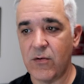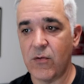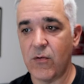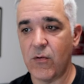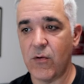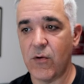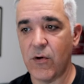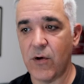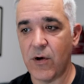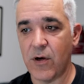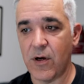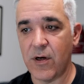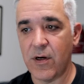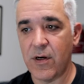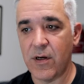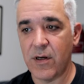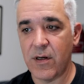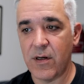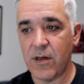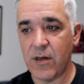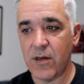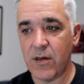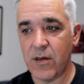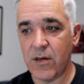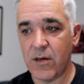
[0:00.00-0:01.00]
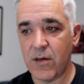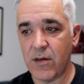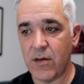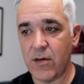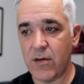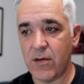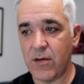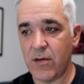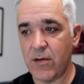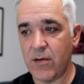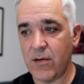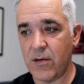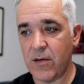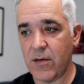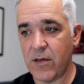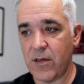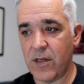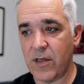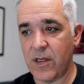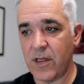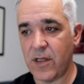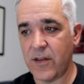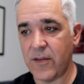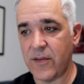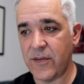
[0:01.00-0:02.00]
Or
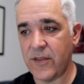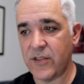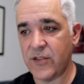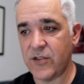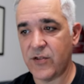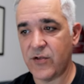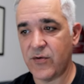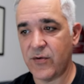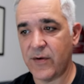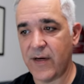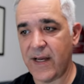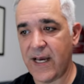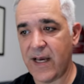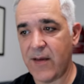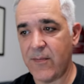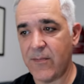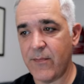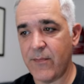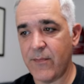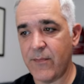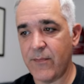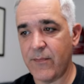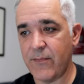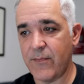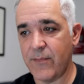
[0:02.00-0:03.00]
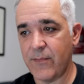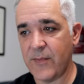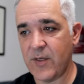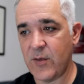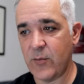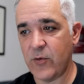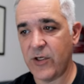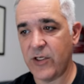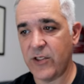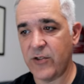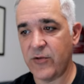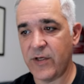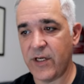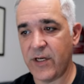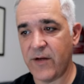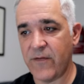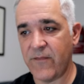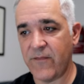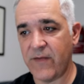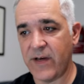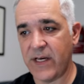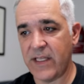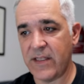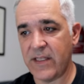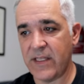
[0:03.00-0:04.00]
on this trap, maybe we could try to
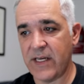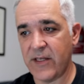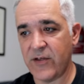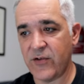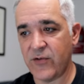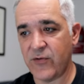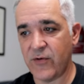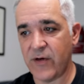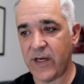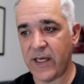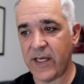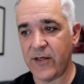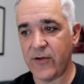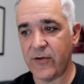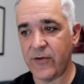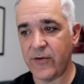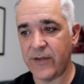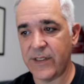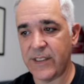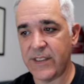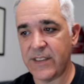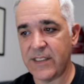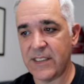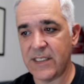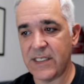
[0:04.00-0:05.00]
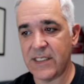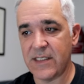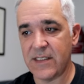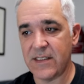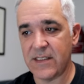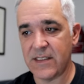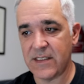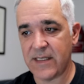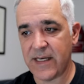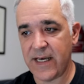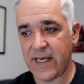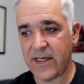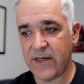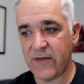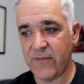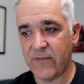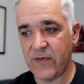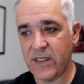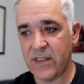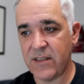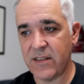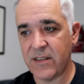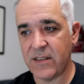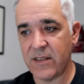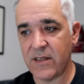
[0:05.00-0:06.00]
find that triangle that's inside of
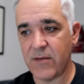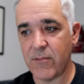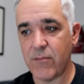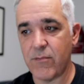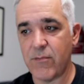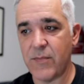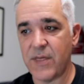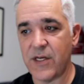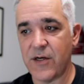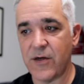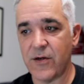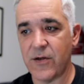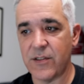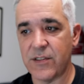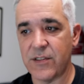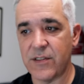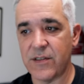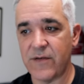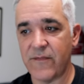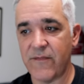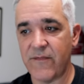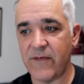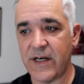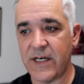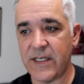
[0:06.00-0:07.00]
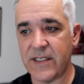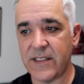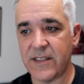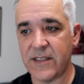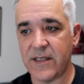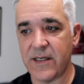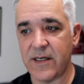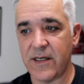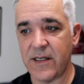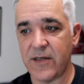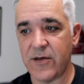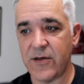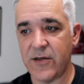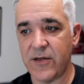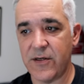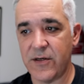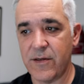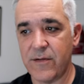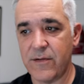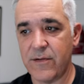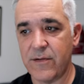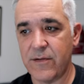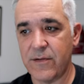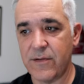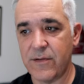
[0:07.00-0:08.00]
it that mirrors the fossa
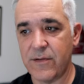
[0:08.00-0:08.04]
under.